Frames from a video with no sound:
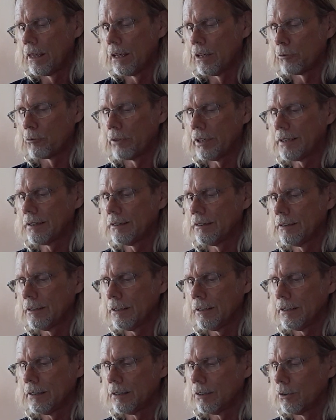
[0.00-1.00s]

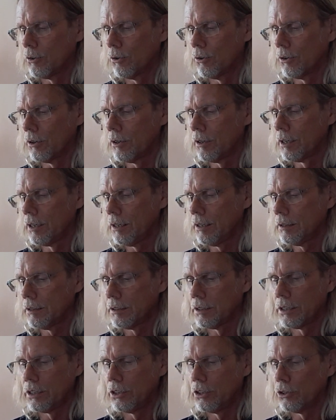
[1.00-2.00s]
written or
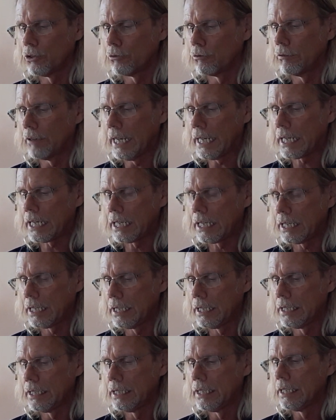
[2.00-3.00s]
your rec.
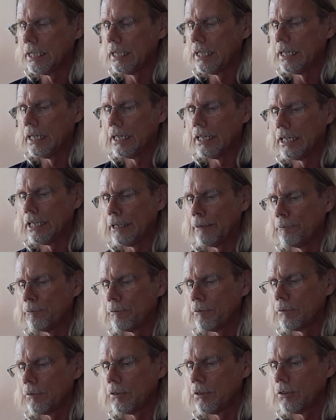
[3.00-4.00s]

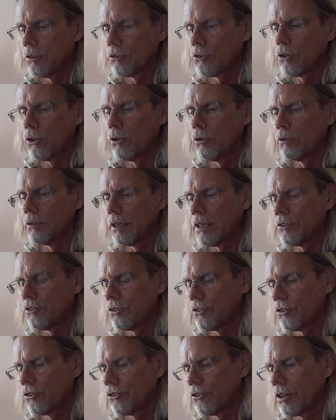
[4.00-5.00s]
So let's
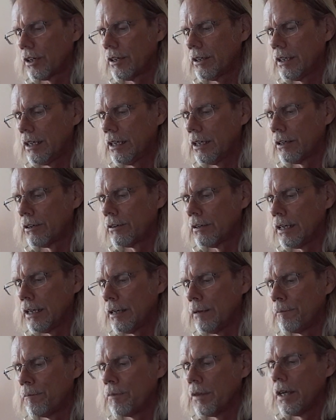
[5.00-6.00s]
just start
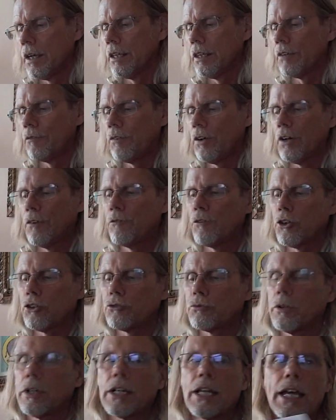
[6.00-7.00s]
here. The very first
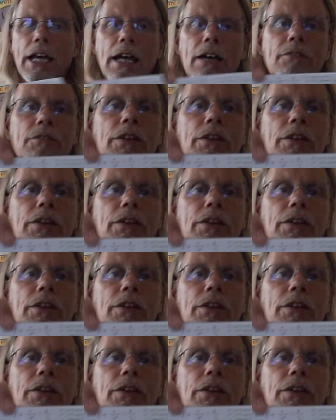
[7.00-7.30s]
one I have